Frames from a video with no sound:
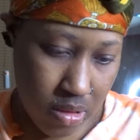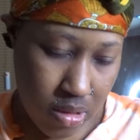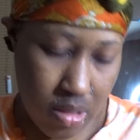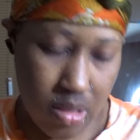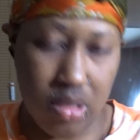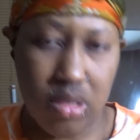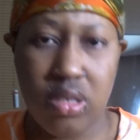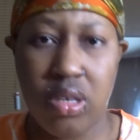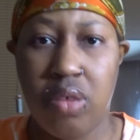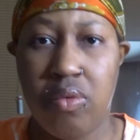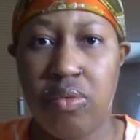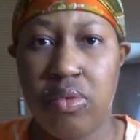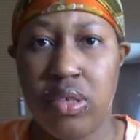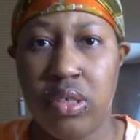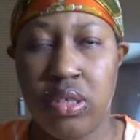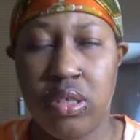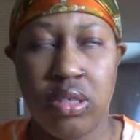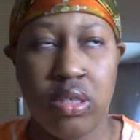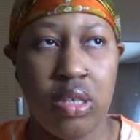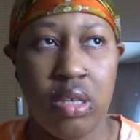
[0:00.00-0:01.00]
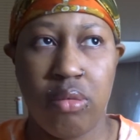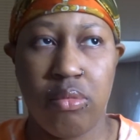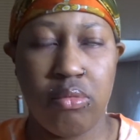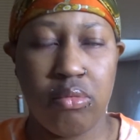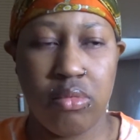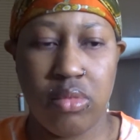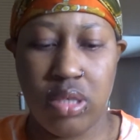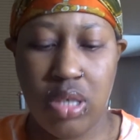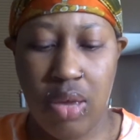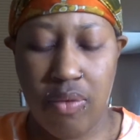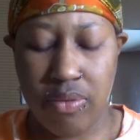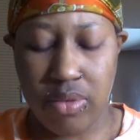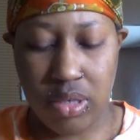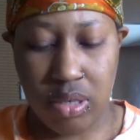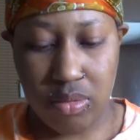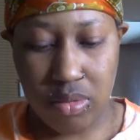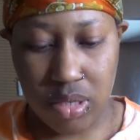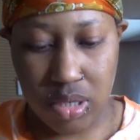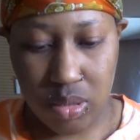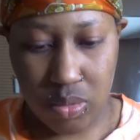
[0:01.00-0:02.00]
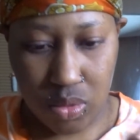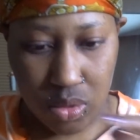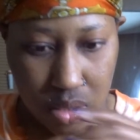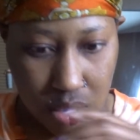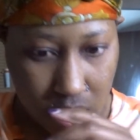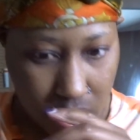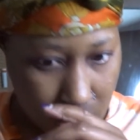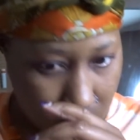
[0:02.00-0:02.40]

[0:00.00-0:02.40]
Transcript: 7 something this morning.